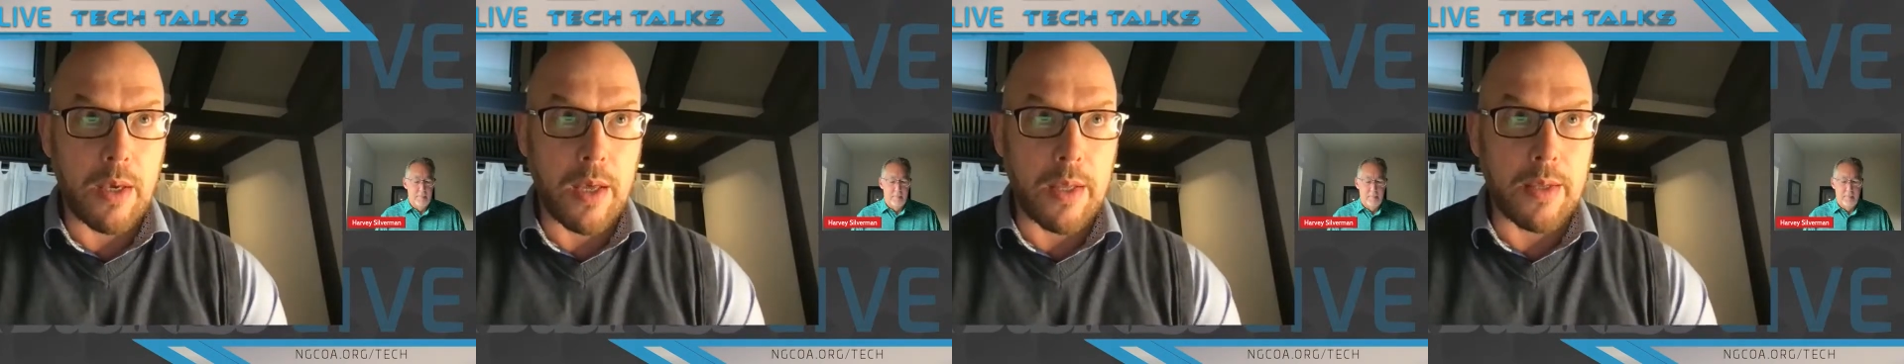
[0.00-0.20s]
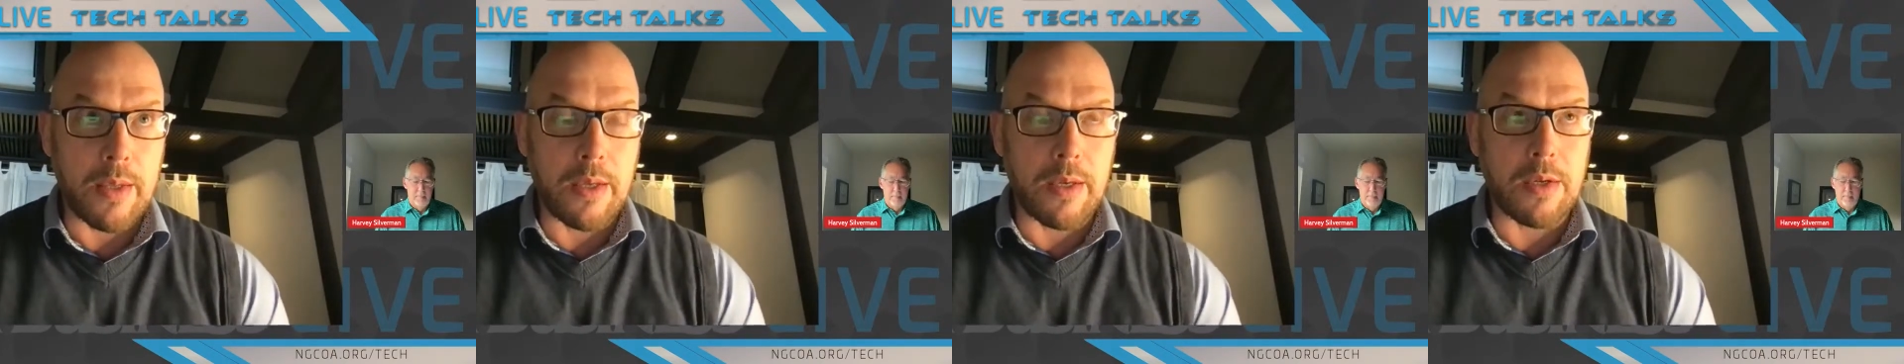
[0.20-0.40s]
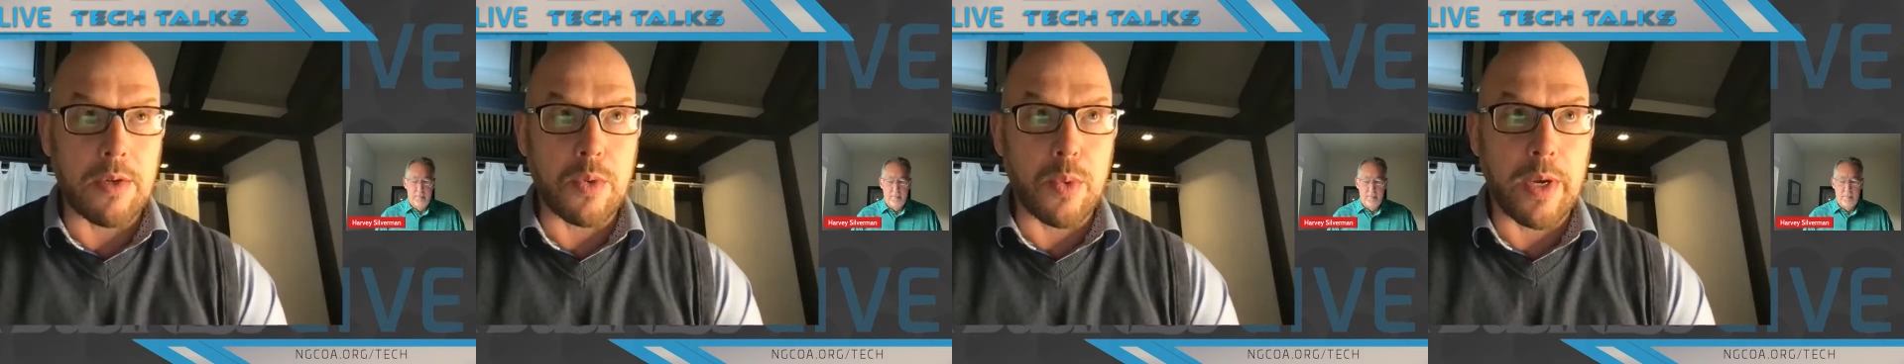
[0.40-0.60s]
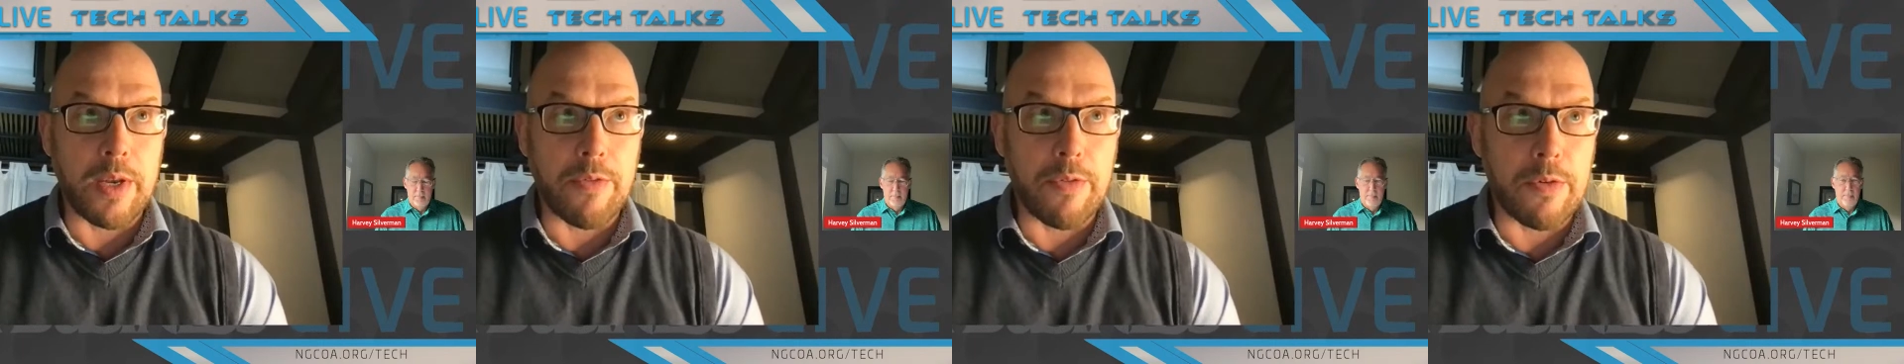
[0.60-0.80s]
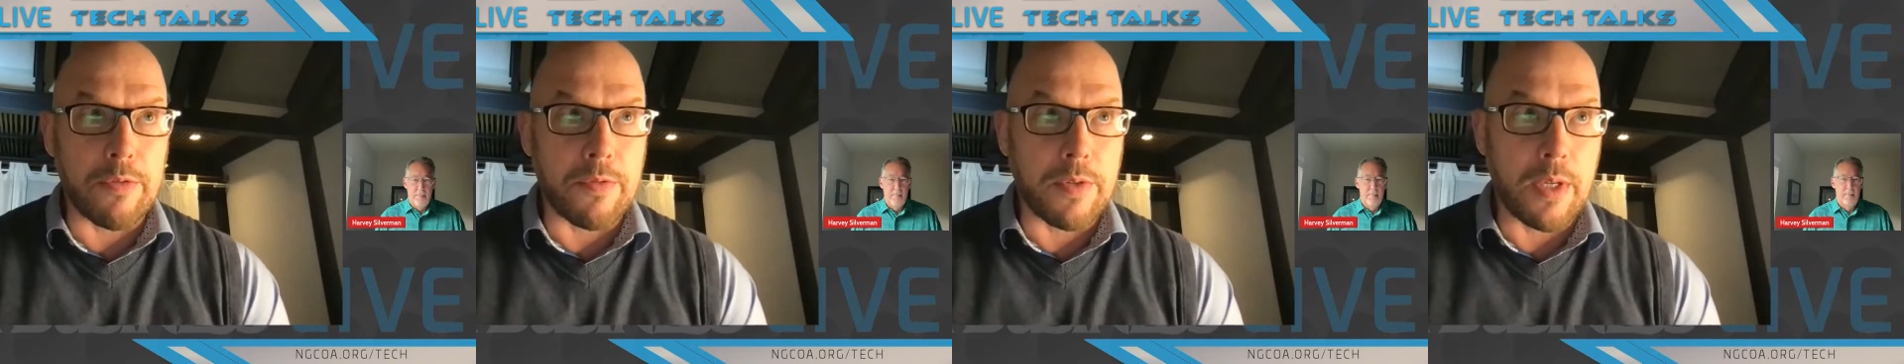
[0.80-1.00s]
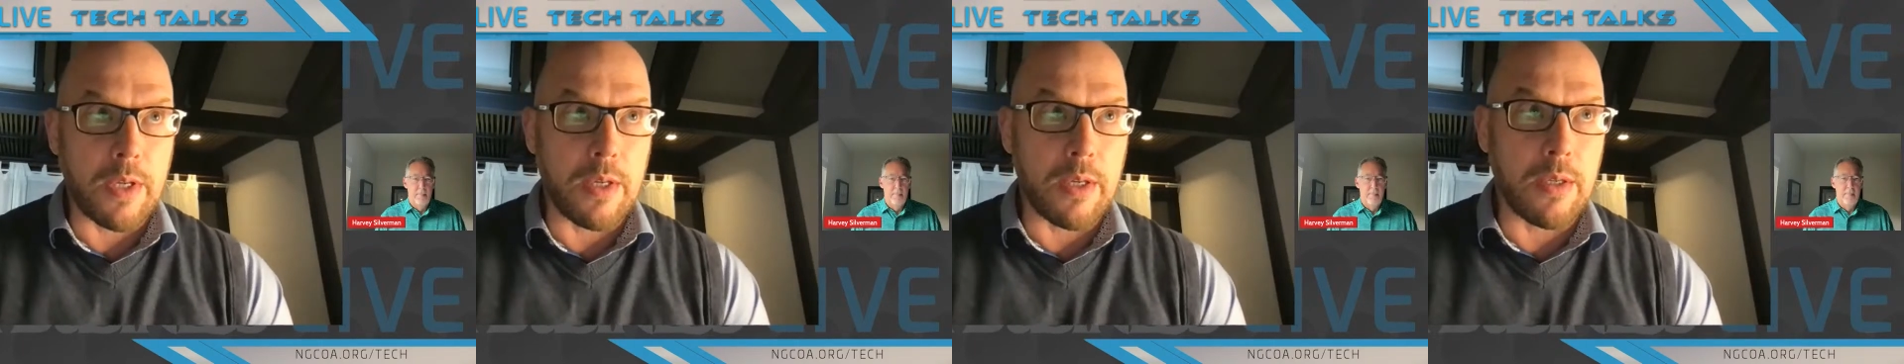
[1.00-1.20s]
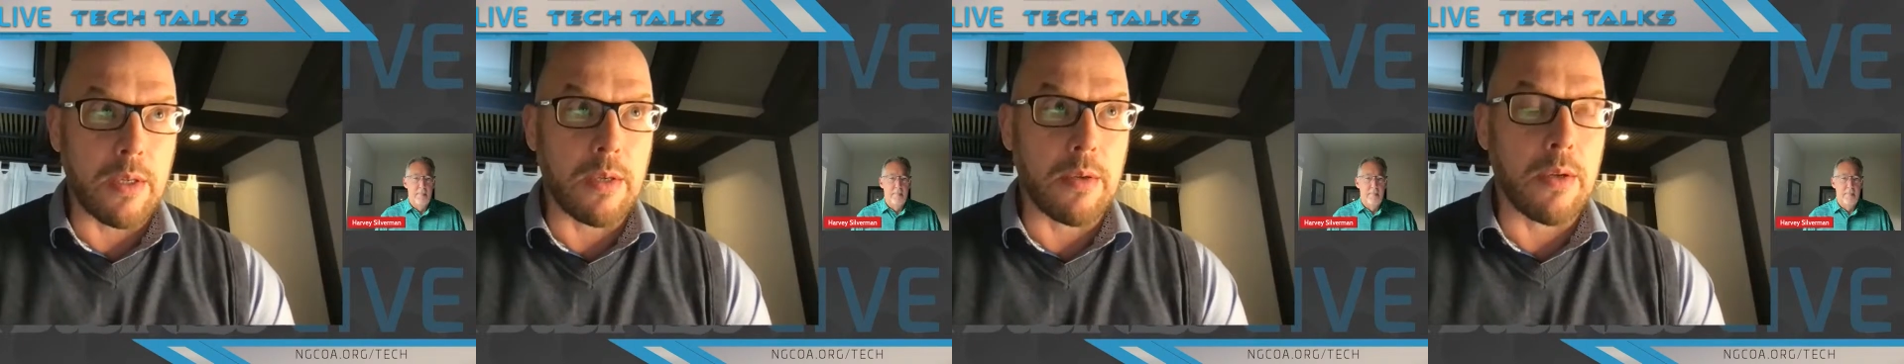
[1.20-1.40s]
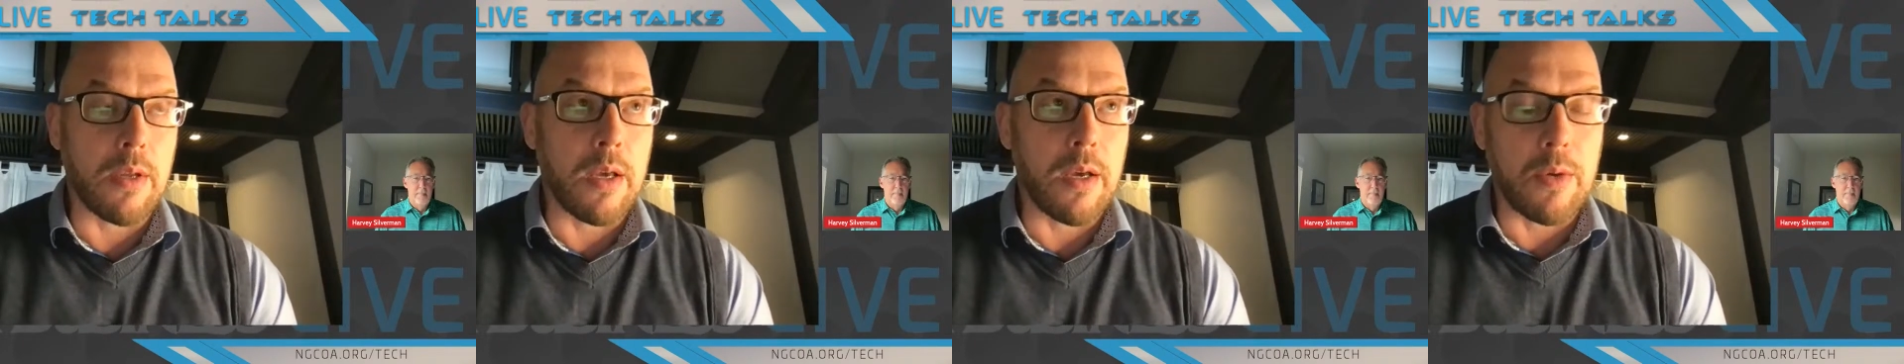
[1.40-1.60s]
and then in
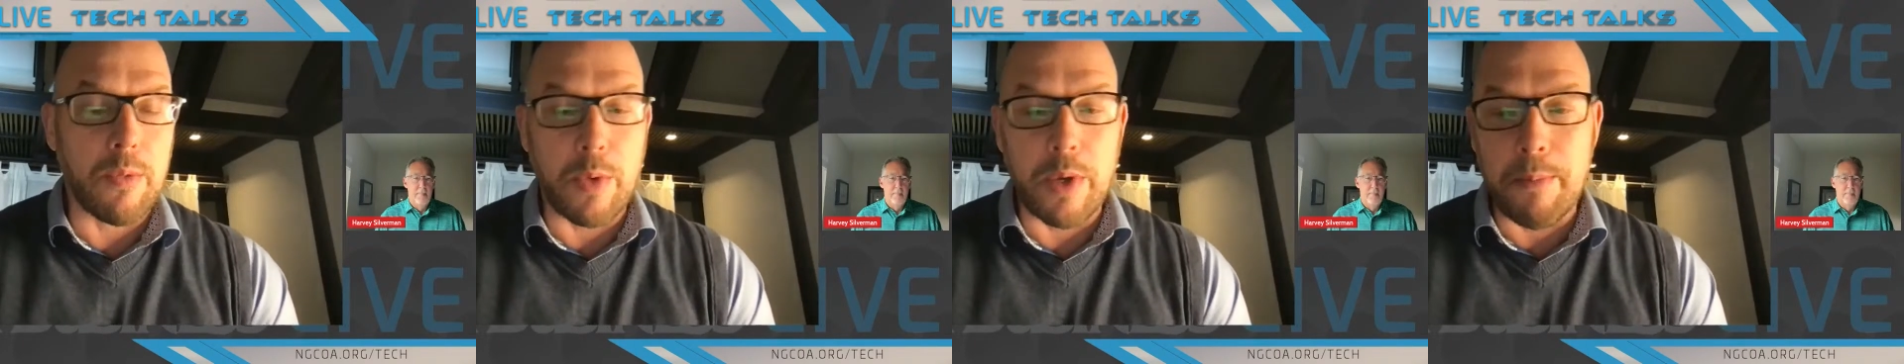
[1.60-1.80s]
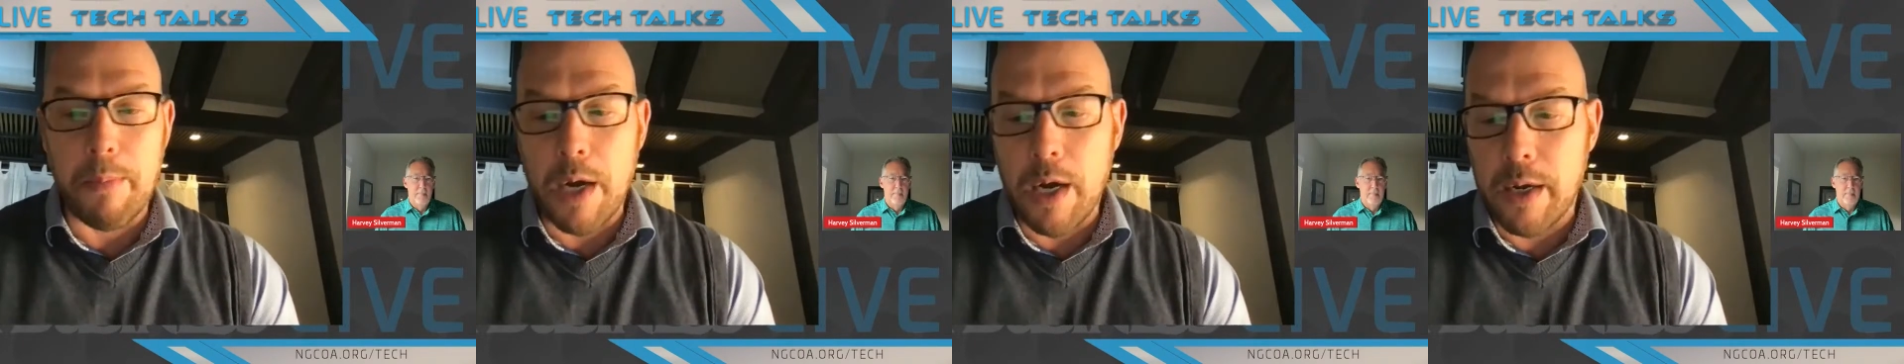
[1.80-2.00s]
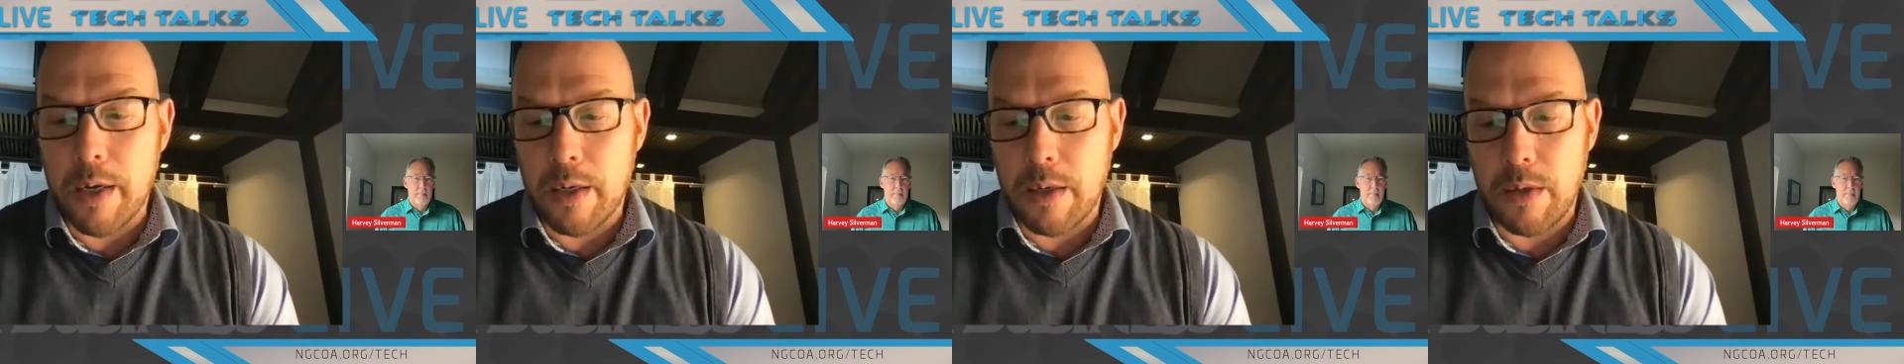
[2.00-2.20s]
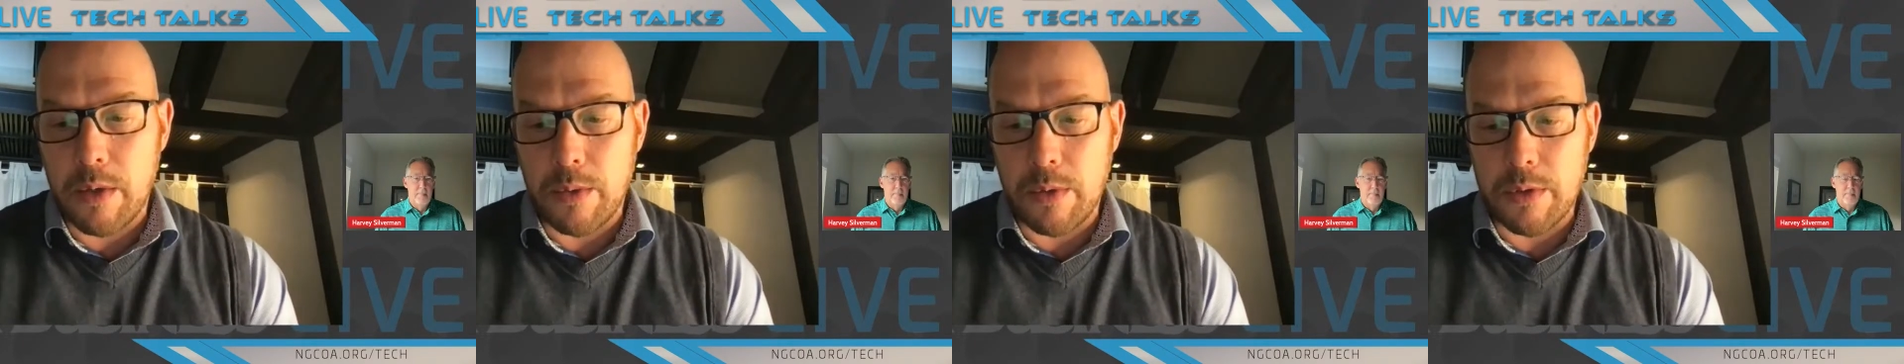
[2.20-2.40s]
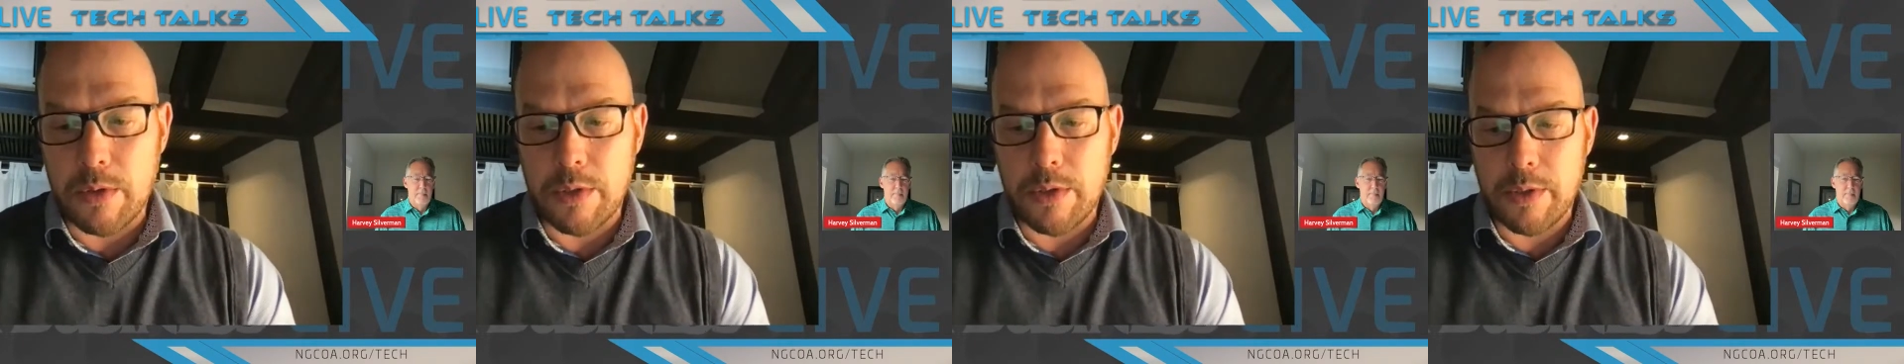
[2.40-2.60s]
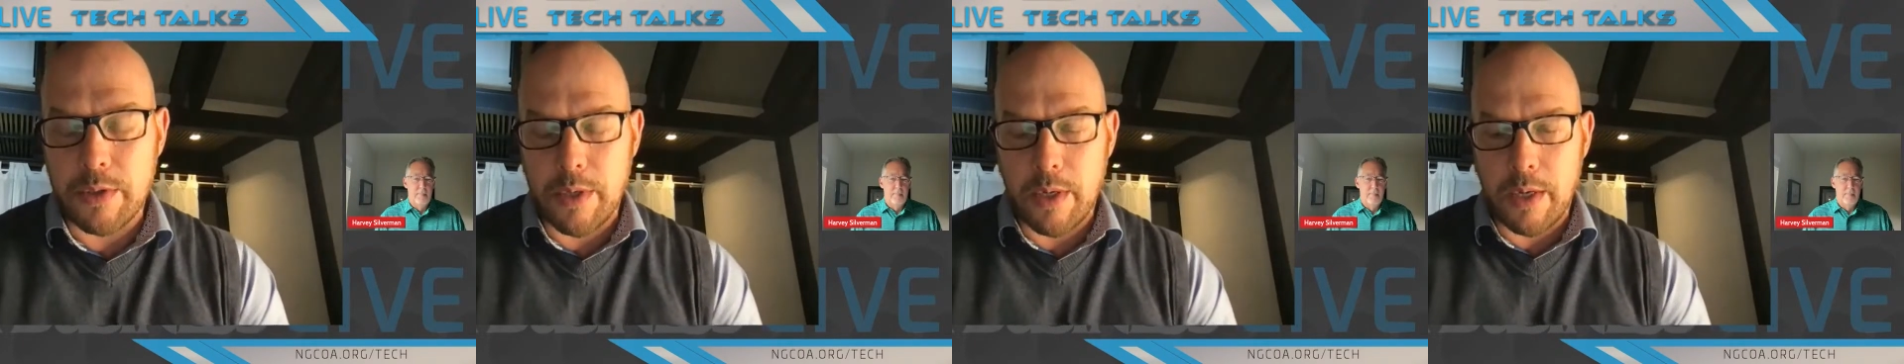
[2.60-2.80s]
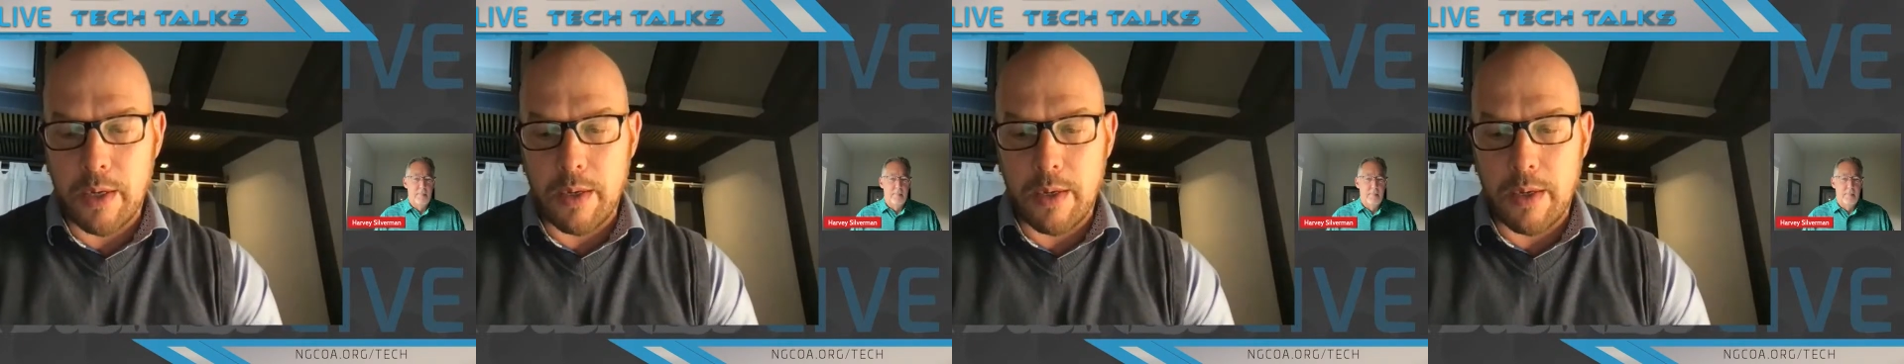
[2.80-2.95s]
2015 we market launched